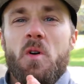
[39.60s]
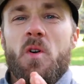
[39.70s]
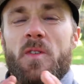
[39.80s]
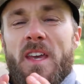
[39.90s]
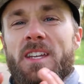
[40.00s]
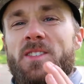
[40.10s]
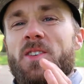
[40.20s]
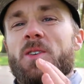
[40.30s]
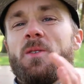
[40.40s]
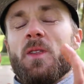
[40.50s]
move
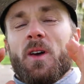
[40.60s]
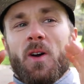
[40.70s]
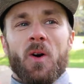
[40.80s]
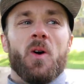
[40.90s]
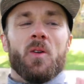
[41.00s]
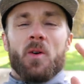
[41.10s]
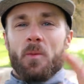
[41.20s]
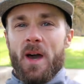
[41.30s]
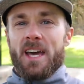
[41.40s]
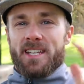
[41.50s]
into the
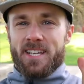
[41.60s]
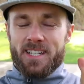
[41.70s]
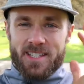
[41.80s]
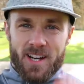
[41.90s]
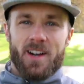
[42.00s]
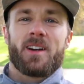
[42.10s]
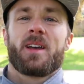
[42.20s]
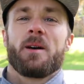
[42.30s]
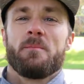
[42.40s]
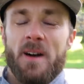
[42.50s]
cold, wet, dark
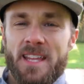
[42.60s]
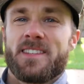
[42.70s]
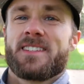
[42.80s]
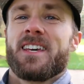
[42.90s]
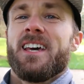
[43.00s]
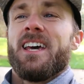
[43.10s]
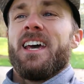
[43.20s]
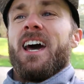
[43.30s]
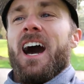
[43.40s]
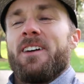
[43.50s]
months,
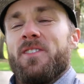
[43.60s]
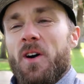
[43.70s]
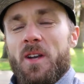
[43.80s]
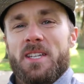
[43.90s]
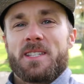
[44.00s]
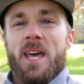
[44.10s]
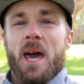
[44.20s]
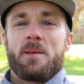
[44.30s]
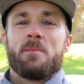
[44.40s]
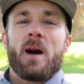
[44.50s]
I've noticed
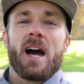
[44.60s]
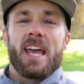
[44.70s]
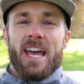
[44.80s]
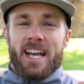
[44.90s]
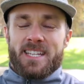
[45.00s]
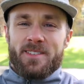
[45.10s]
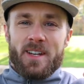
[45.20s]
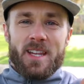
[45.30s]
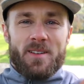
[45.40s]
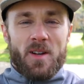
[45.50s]
that my
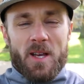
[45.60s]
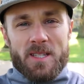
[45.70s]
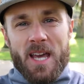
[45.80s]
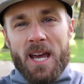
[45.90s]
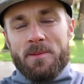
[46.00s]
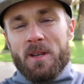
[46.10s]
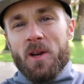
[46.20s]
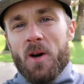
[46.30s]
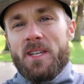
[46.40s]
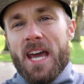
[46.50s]
activity level has kind of been
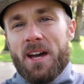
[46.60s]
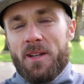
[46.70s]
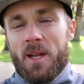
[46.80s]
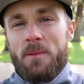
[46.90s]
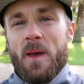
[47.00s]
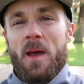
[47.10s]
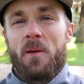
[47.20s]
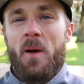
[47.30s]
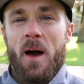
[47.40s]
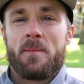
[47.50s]
going down a little
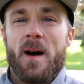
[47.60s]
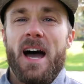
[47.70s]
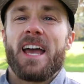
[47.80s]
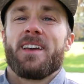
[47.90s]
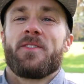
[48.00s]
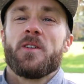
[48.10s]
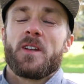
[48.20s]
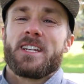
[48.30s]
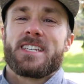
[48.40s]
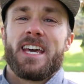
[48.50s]
bit while my
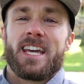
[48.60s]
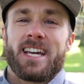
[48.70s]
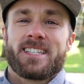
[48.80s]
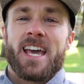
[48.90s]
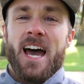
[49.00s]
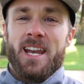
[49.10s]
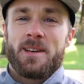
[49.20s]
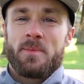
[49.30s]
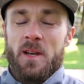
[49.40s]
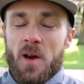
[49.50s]
food intake has kind
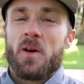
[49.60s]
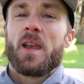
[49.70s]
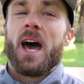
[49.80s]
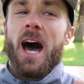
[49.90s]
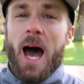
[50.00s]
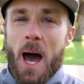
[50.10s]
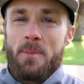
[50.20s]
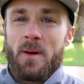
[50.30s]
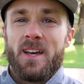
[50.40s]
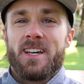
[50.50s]
of been going
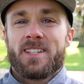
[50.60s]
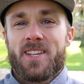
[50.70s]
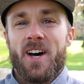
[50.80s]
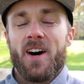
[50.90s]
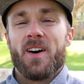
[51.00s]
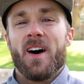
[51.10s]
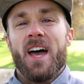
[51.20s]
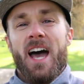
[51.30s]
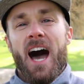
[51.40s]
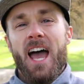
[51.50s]
up. So
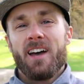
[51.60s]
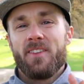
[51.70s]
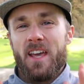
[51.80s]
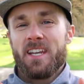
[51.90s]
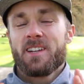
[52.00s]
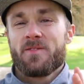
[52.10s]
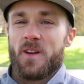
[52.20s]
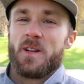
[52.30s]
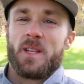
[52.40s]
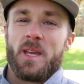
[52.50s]
I have
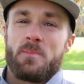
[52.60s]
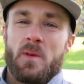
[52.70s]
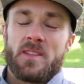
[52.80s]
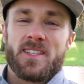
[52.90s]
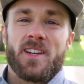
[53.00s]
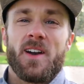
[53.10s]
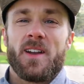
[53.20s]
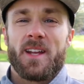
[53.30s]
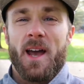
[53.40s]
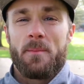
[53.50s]
inadvertently been
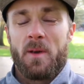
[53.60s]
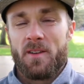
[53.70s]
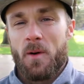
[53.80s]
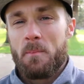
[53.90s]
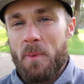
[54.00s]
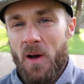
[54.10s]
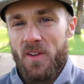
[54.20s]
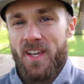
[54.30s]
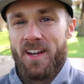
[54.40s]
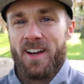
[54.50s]
starting a bit of a
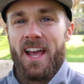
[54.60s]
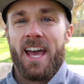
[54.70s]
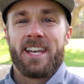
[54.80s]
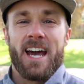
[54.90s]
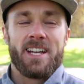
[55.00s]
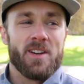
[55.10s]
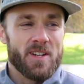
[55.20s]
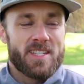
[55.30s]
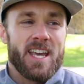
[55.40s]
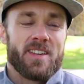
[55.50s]
bulk here. And I
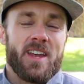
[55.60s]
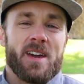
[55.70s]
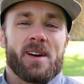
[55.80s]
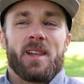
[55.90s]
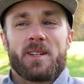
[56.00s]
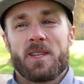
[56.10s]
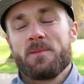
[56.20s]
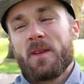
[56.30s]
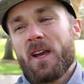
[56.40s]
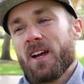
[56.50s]
noticed the other day when I looked in
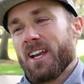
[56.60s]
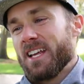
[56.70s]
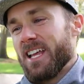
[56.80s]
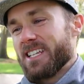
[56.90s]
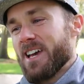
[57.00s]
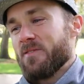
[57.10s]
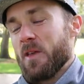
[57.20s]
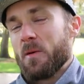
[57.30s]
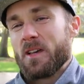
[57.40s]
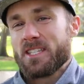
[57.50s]
the mirror and I like
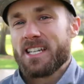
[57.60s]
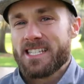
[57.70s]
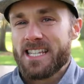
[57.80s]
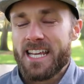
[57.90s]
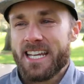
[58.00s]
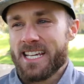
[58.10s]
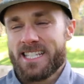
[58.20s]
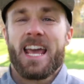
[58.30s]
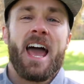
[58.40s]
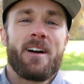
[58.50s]
definitely wasn't as lean
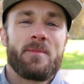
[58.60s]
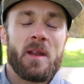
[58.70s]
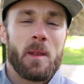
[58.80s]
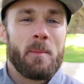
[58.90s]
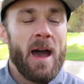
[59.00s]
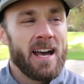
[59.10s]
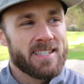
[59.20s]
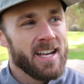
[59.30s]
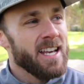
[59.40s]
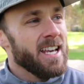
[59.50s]
as I have been in the
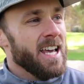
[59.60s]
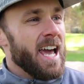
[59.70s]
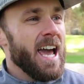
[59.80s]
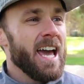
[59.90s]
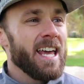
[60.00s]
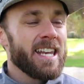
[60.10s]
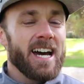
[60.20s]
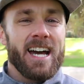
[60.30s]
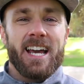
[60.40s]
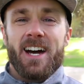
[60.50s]
past. And
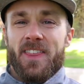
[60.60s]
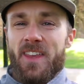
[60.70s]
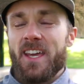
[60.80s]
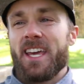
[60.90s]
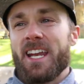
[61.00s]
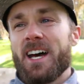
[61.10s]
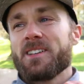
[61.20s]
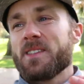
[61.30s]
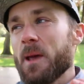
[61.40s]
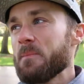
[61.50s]
I got thinking and I
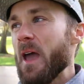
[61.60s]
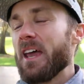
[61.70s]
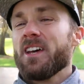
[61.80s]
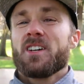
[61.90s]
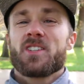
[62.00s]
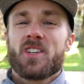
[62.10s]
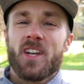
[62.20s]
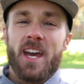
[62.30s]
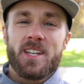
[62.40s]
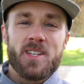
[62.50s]
was like, man, should I